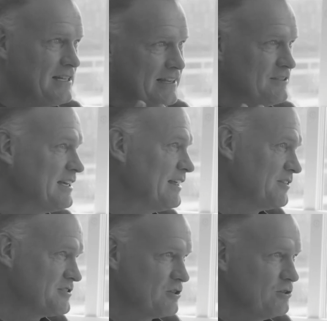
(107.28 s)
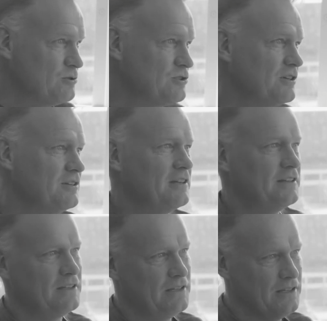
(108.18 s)
like a tethered solution,
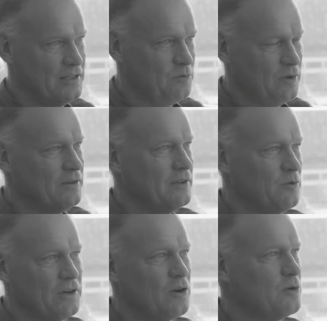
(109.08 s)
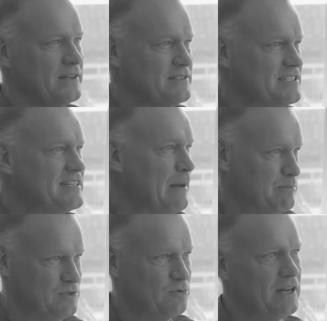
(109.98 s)
and that it will go in
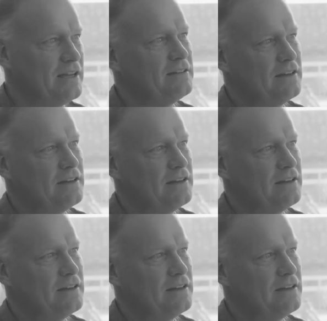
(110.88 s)
steps, really.